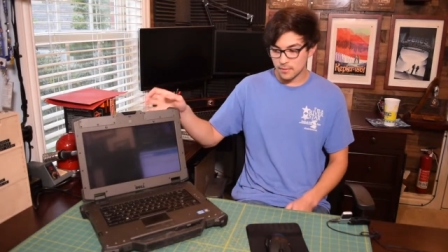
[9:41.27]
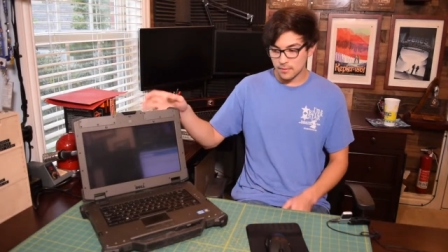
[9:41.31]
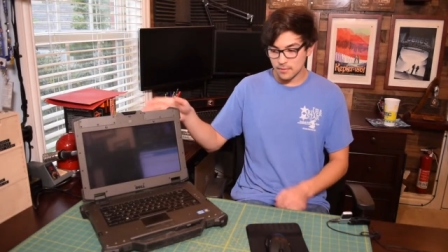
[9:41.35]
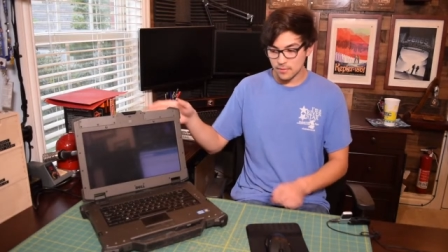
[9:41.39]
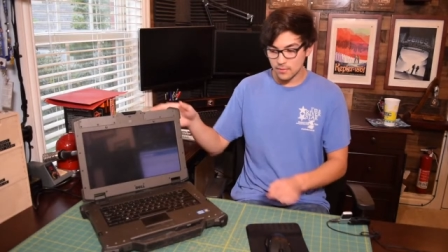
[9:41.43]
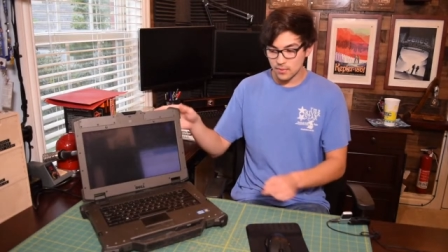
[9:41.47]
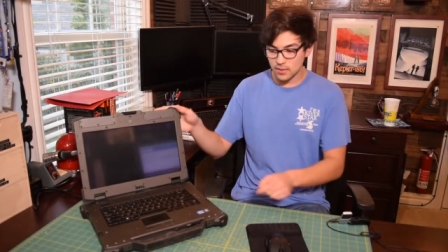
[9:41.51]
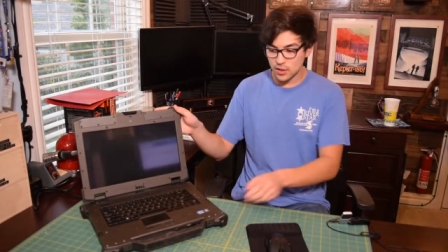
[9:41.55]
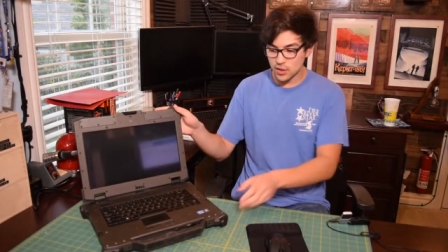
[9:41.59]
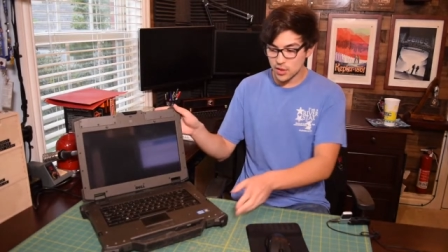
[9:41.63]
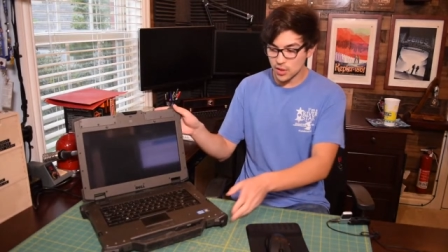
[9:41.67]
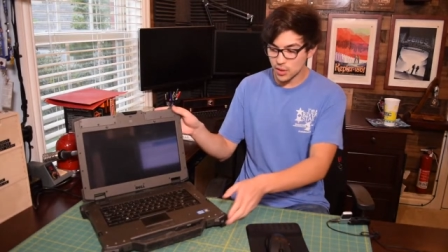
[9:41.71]

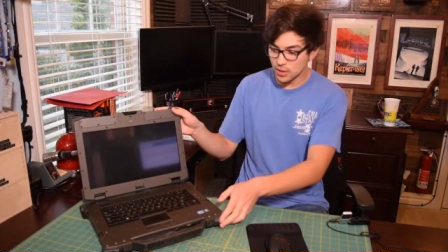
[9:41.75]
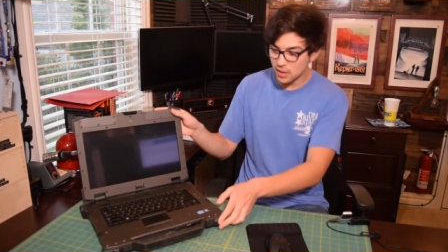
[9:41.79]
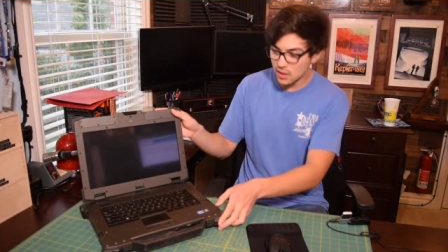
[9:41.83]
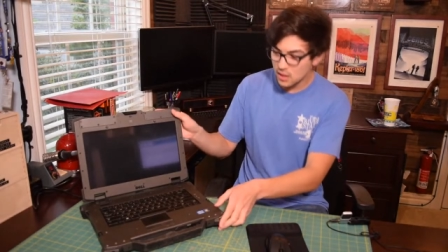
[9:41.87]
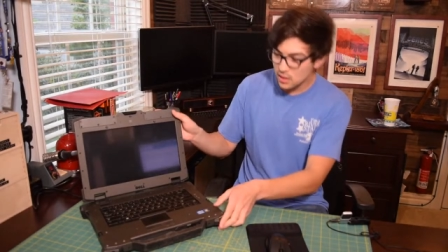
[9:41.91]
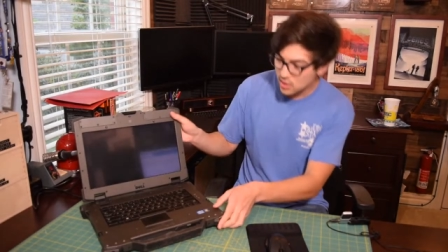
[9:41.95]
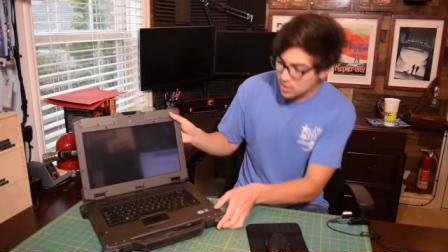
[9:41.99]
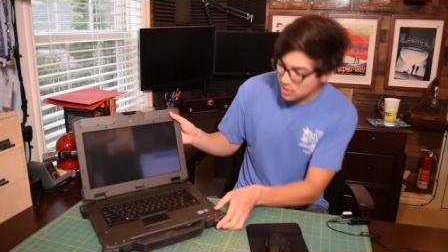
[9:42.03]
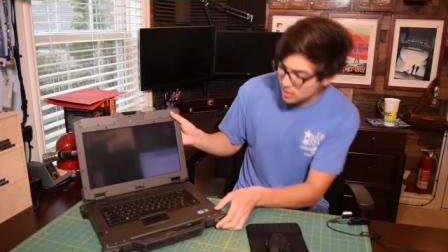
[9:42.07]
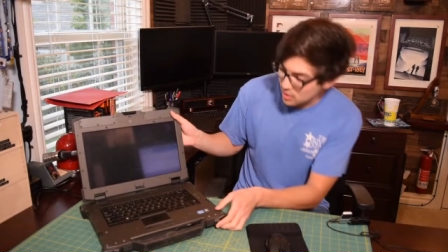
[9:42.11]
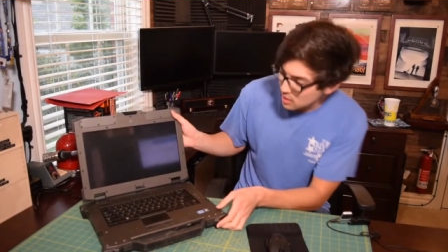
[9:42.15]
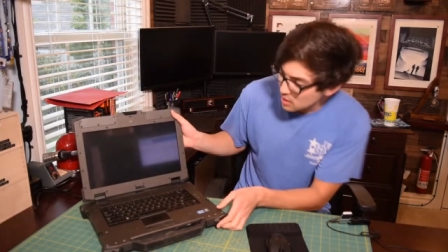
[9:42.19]
So
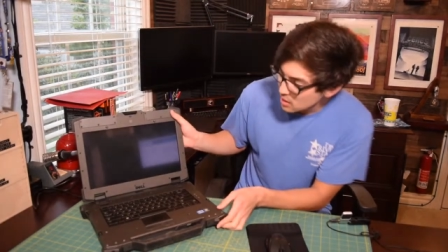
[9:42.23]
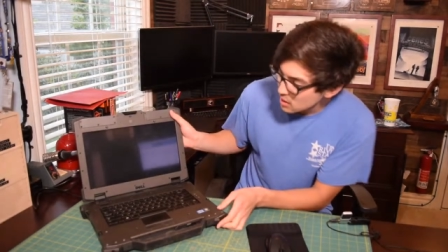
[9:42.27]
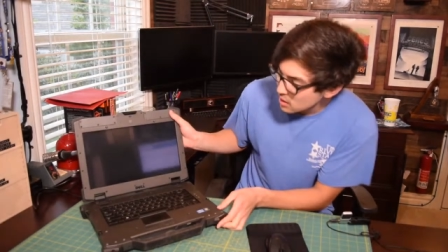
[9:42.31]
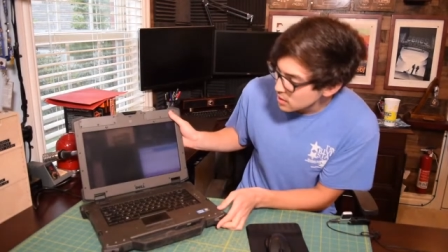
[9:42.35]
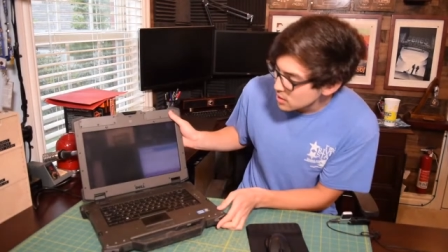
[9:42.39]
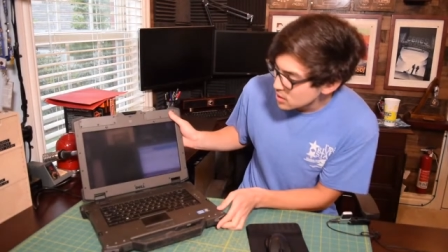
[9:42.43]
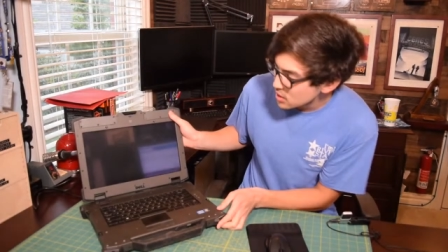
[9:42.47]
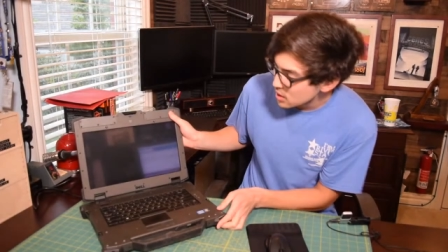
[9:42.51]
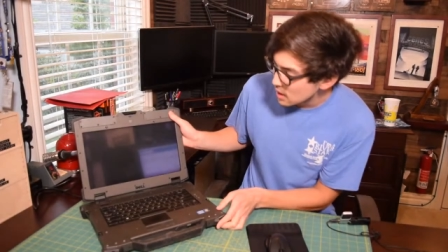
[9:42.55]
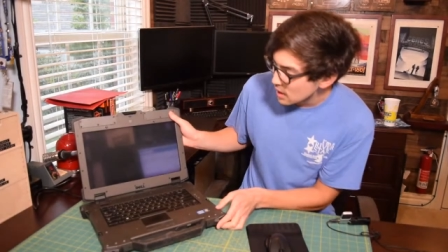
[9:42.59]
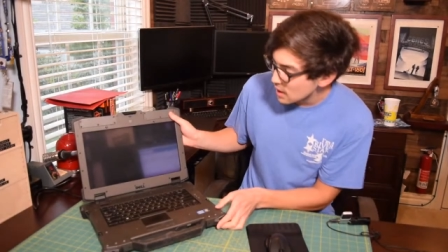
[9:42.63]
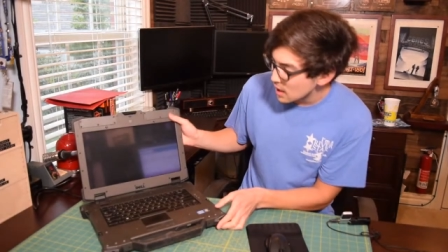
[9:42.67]
this
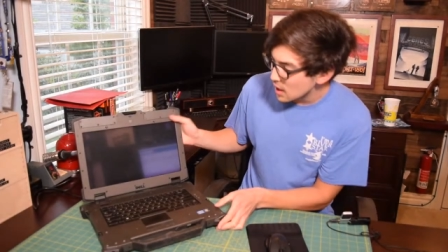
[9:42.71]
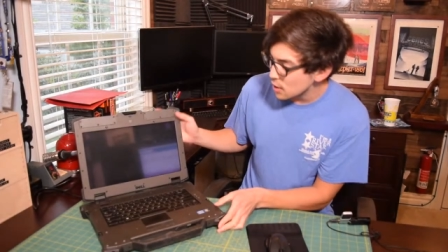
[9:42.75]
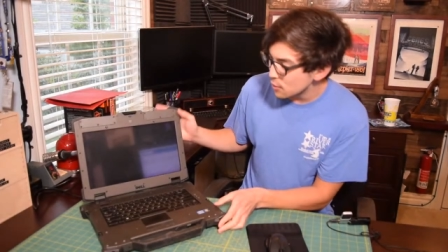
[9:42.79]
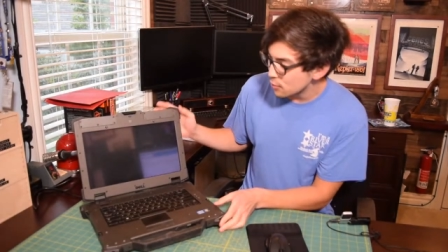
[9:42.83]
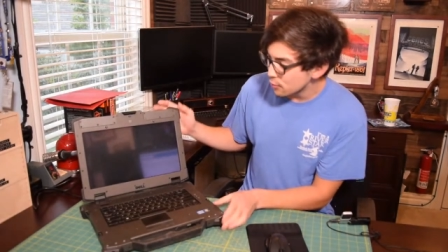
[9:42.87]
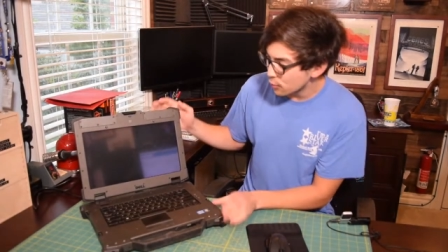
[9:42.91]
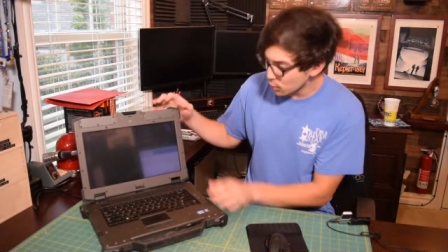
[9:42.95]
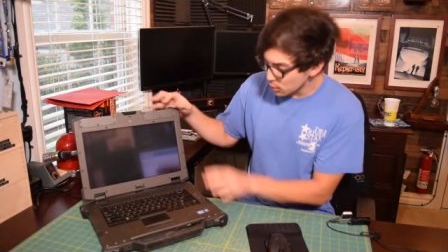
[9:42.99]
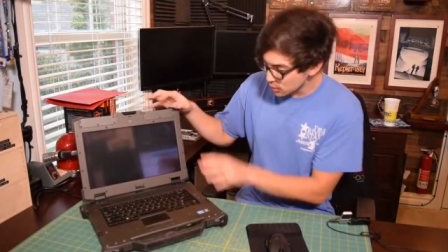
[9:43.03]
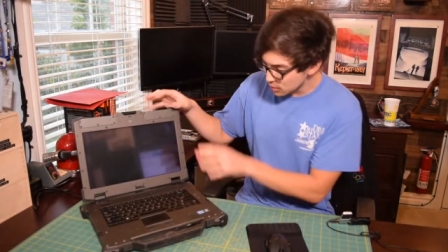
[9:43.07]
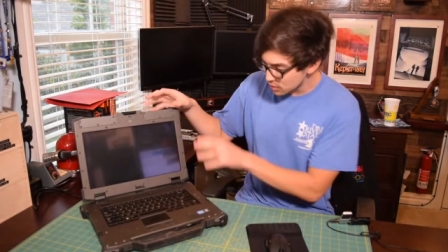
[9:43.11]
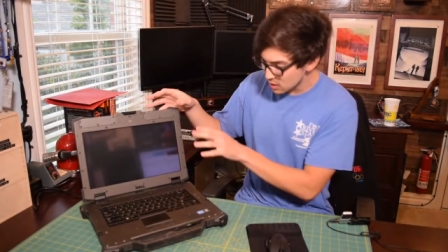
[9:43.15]
is a
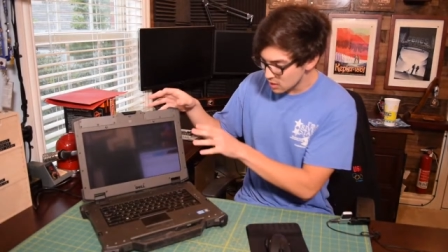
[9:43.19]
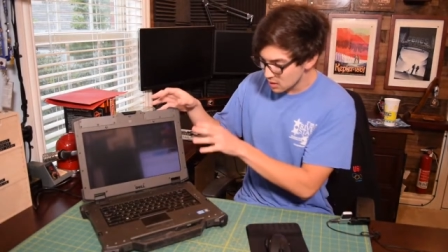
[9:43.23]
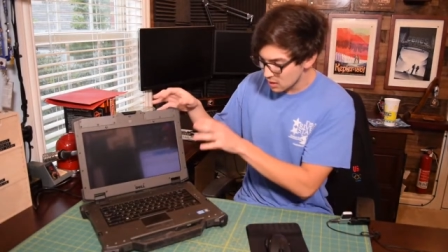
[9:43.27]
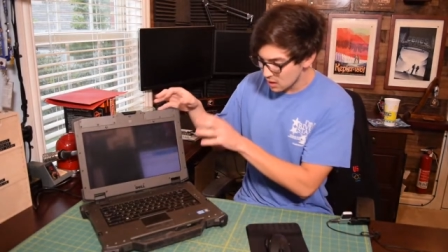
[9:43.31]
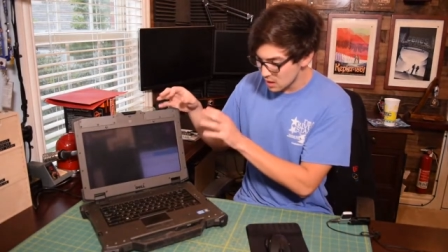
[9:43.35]
14